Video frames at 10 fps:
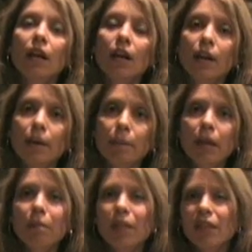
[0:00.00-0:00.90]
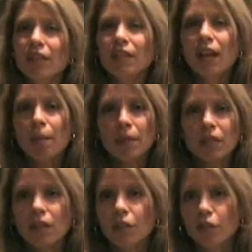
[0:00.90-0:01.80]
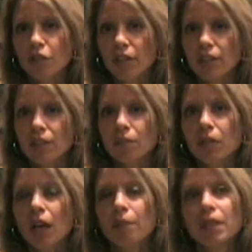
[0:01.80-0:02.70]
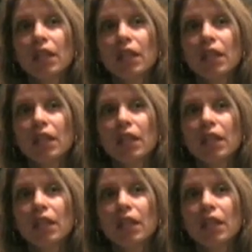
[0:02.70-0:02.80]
and men, this happens on your chest sometimes,